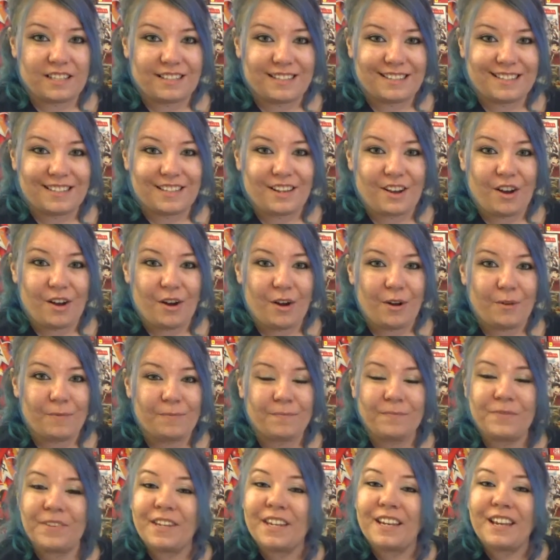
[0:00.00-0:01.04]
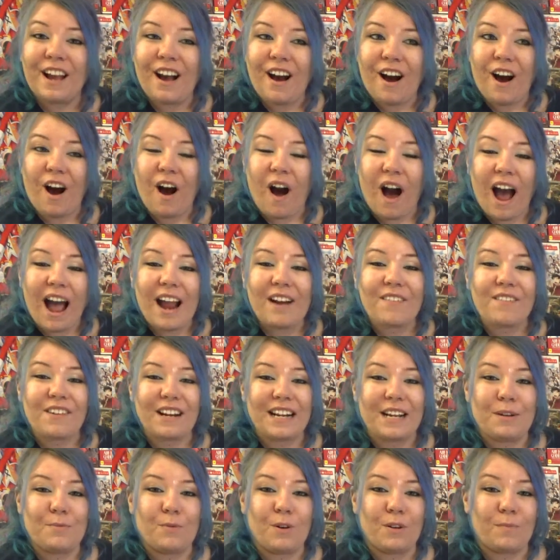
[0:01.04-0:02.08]
So I
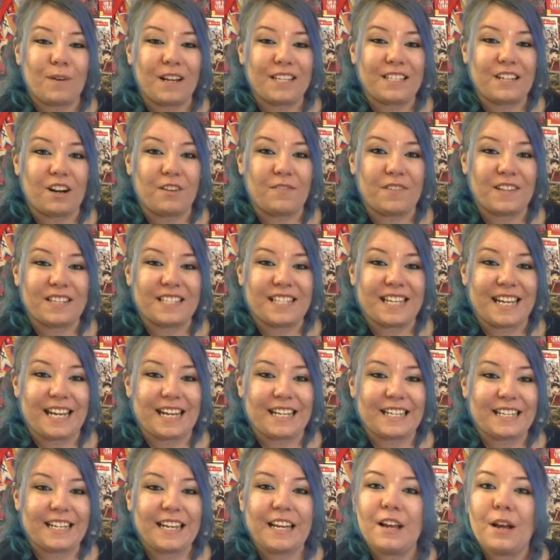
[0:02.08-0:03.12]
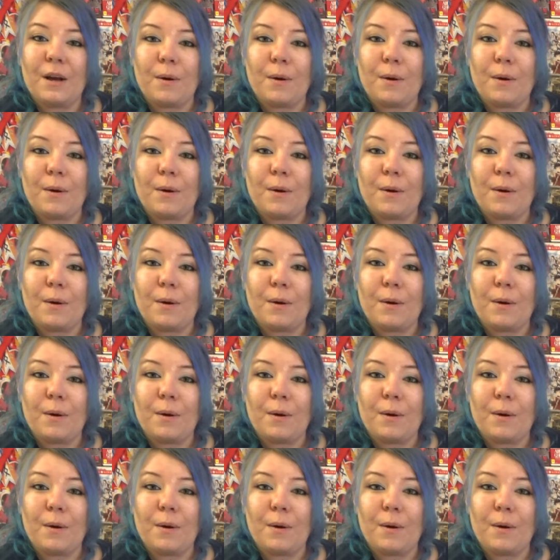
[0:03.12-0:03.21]
really want myself a set.